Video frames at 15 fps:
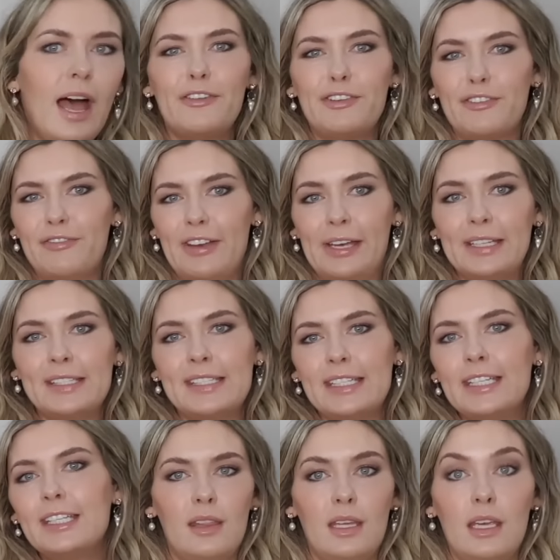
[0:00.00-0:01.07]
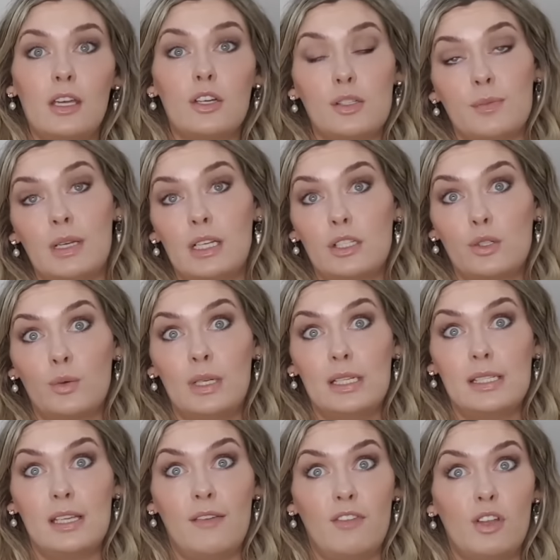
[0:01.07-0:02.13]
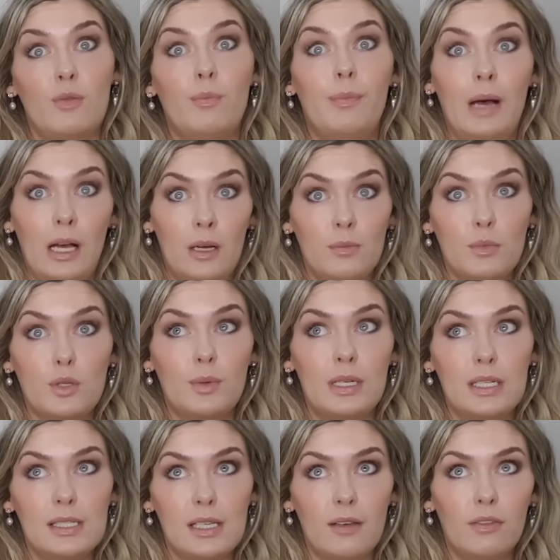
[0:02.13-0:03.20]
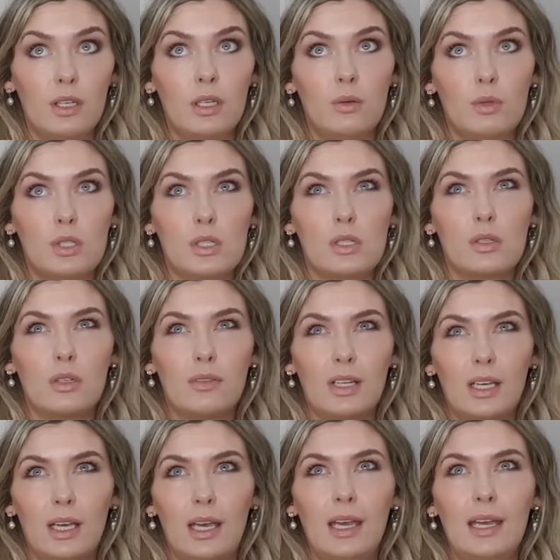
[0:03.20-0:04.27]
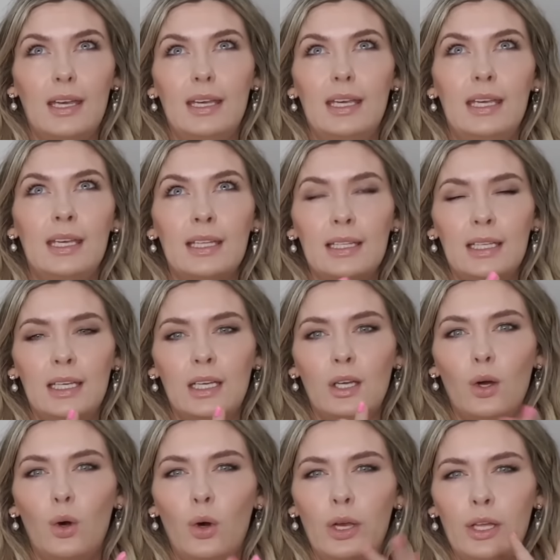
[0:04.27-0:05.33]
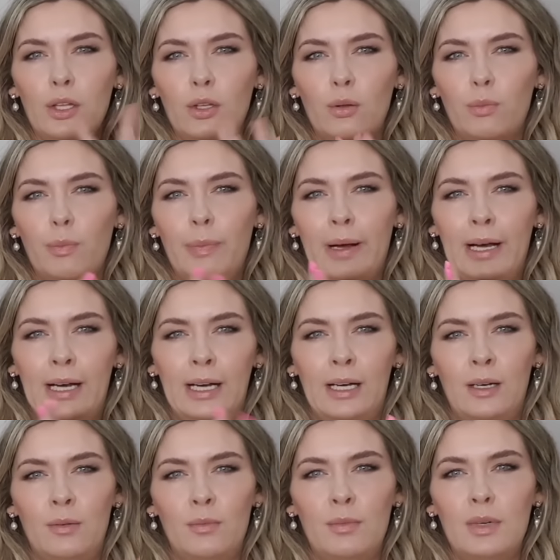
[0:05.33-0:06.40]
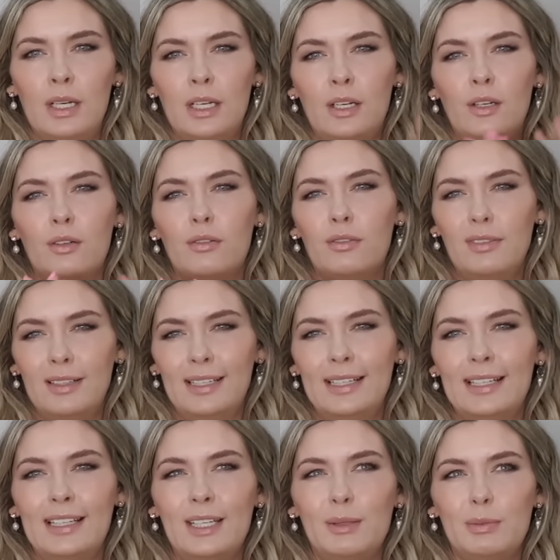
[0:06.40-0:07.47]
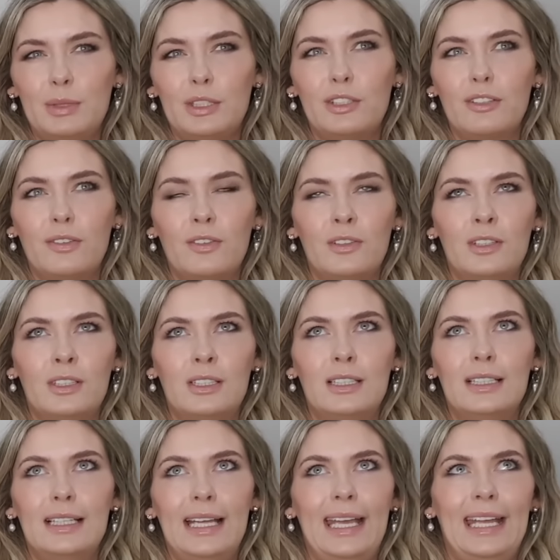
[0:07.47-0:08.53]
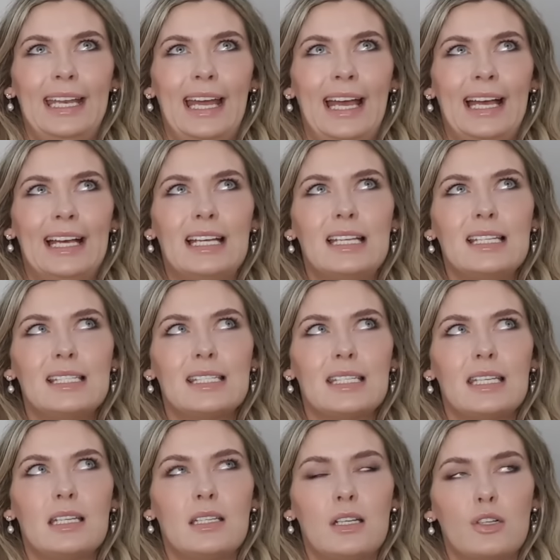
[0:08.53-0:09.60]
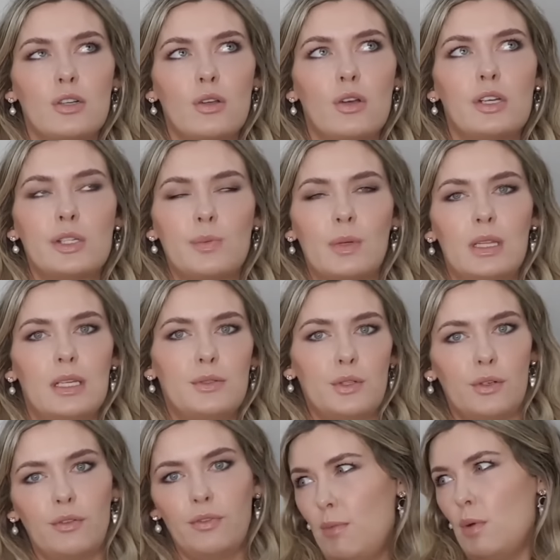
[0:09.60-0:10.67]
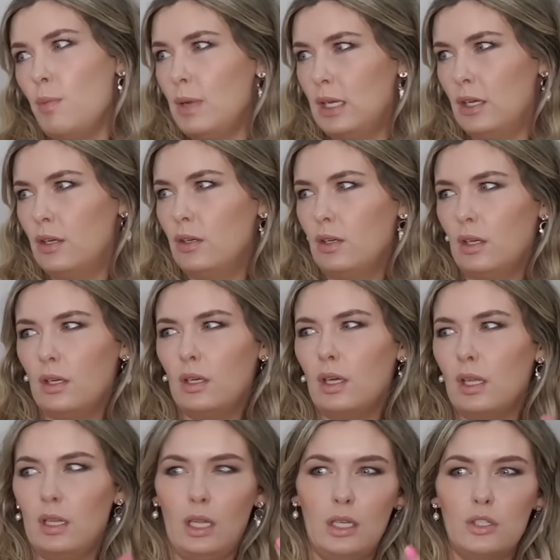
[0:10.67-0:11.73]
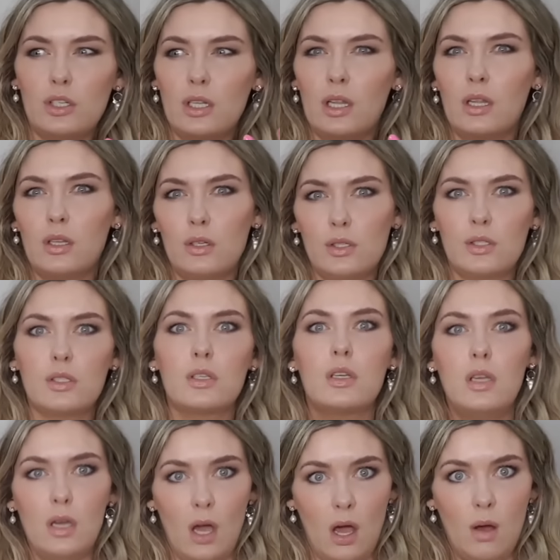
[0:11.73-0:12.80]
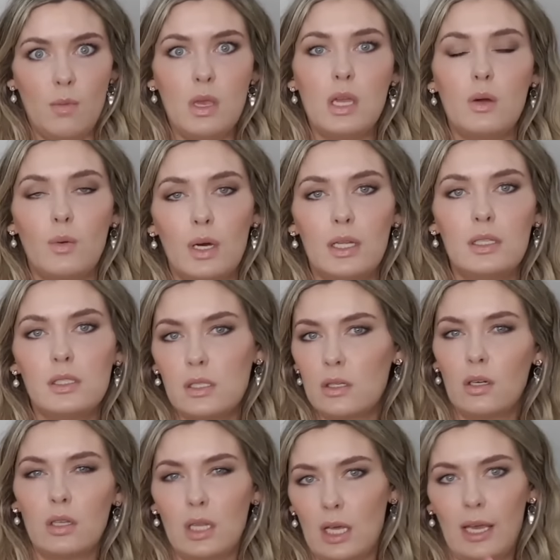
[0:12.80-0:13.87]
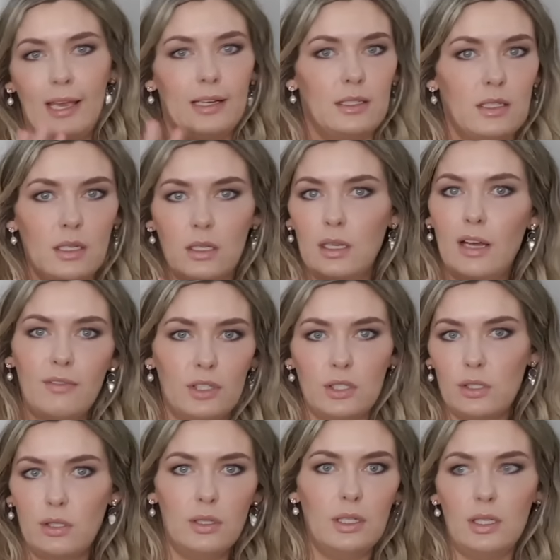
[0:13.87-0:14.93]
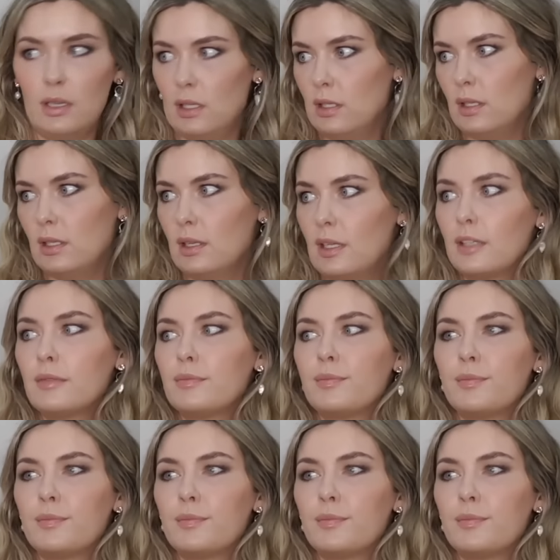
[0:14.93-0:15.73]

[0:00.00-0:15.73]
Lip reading: If you fancy, the Cosmetics 27 Balm 27, which is sort of like a healing oil balm, really beautiful. It has essential oils, but they're sort of chamomile, calendula, those calming ones, not the hectic lavender or anything like that.